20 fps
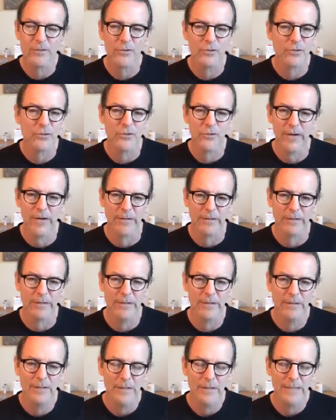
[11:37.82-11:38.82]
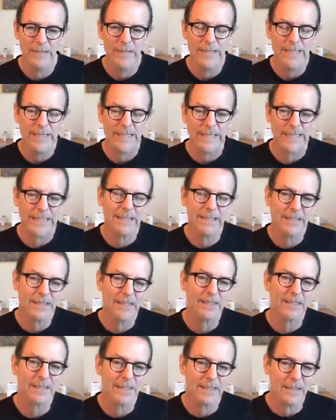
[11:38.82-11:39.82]
trained. And it is
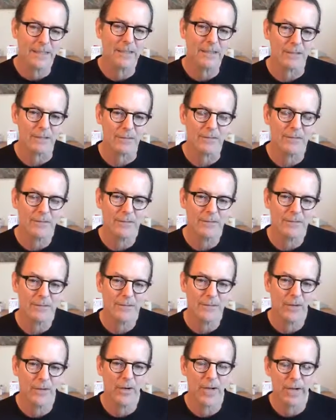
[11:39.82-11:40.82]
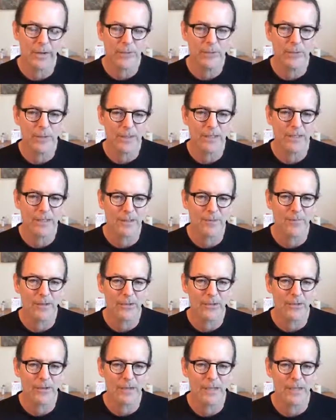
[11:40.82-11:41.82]
a skill, so everybody can be
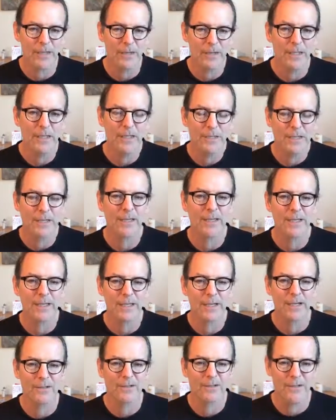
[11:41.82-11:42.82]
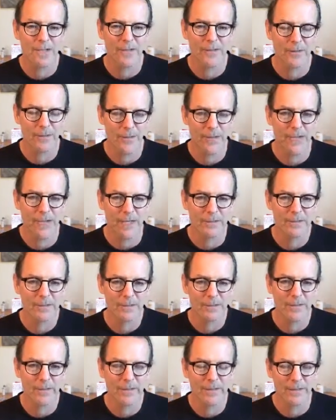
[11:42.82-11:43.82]
trained to think outside the box
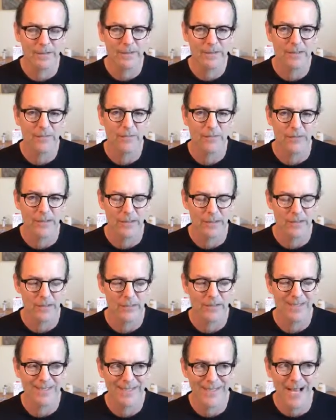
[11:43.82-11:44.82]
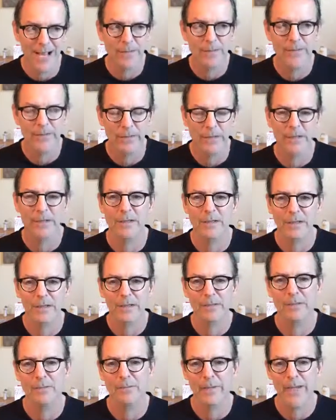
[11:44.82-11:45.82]
or to think differently, or to stop thinking
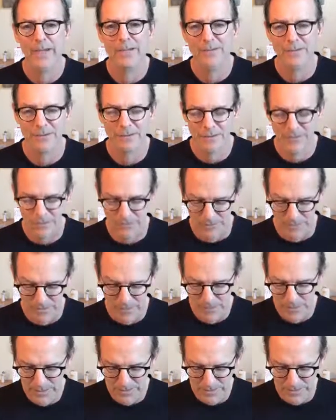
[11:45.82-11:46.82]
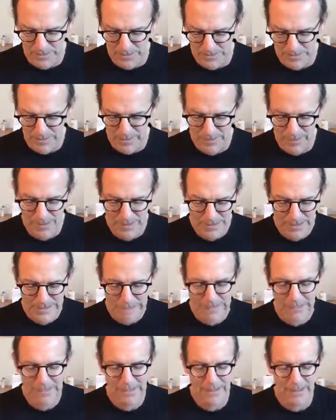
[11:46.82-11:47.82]
like the masses do, especially in
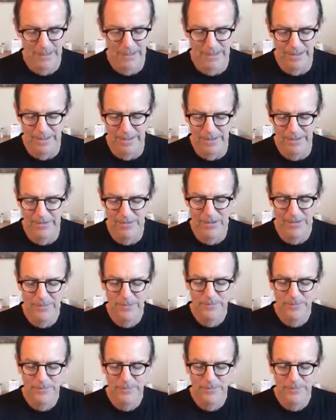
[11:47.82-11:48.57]
this day and age.